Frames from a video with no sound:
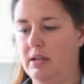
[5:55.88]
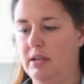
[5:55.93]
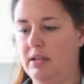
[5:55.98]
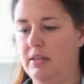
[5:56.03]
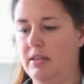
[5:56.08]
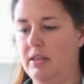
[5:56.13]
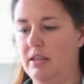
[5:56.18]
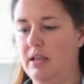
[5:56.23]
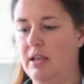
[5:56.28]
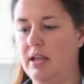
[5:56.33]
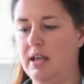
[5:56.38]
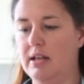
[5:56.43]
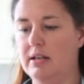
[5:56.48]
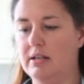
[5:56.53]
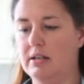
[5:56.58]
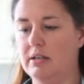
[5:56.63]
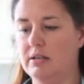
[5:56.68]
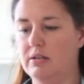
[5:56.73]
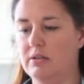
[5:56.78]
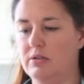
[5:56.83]
And
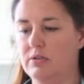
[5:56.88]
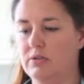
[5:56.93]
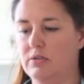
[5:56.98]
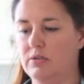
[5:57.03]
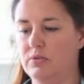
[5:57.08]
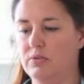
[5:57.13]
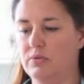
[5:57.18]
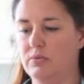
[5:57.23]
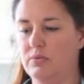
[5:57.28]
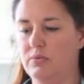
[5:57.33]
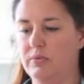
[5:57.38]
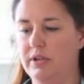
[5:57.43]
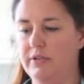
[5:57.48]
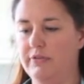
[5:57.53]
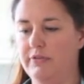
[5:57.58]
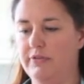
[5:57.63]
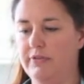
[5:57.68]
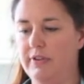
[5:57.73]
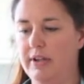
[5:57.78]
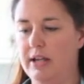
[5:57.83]
then we have
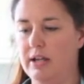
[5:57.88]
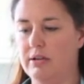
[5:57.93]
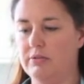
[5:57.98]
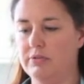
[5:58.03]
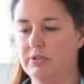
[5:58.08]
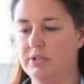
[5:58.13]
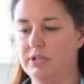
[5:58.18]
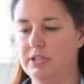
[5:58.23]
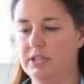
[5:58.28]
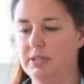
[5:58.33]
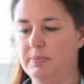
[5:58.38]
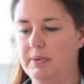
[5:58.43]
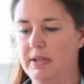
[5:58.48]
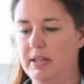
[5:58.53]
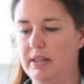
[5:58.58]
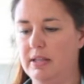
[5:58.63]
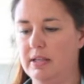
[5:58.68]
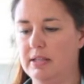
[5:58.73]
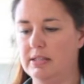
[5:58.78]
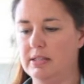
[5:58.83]
found to speed
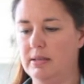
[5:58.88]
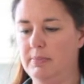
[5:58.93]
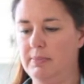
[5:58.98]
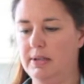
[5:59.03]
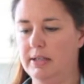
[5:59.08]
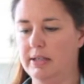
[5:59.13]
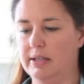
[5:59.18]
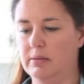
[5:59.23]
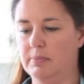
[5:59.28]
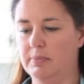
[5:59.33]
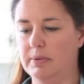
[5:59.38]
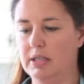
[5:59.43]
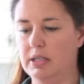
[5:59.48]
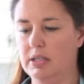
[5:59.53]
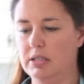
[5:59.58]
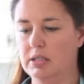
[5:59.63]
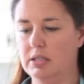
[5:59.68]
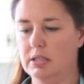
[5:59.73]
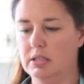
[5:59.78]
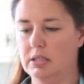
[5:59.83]
things up a little
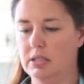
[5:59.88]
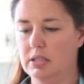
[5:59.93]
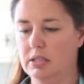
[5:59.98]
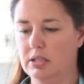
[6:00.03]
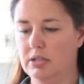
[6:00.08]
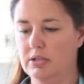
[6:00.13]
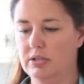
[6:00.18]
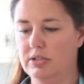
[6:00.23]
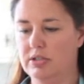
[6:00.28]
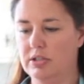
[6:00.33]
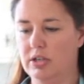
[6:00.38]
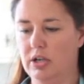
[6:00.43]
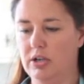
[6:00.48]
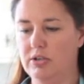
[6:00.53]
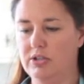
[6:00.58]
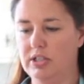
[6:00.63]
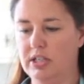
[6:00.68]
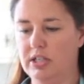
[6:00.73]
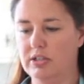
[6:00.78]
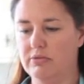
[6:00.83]
bit, because the
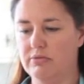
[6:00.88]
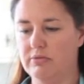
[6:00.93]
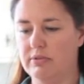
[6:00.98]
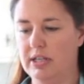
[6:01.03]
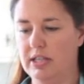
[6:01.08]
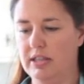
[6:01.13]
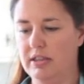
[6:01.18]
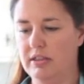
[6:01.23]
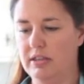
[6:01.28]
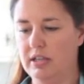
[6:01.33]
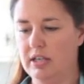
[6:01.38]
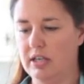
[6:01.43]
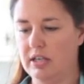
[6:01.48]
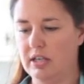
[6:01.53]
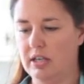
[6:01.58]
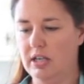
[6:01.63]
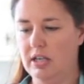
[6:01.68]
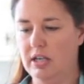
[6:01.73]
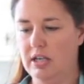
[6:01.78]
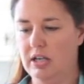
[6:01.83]
coating is really
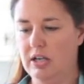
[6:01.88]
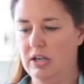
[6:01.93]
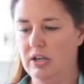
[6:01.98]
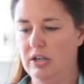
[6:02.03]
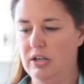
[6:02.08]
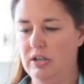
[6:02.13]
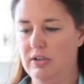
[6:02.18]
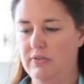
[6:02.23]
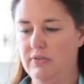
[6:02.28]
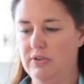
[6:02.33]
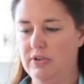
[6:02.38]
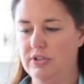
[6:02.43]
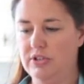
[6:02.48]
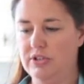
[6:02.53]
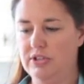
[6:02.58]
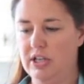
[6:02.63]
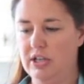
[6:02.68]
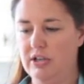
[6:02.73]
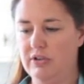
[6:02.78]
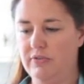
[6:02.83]
thick, if you
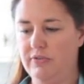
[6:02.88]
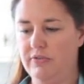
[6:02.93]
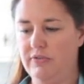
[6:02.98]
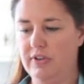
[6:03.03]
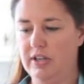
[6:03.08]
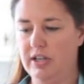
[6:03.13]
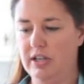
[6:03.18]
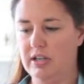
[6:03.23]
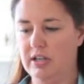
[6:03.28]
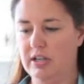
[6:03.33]
just take your finger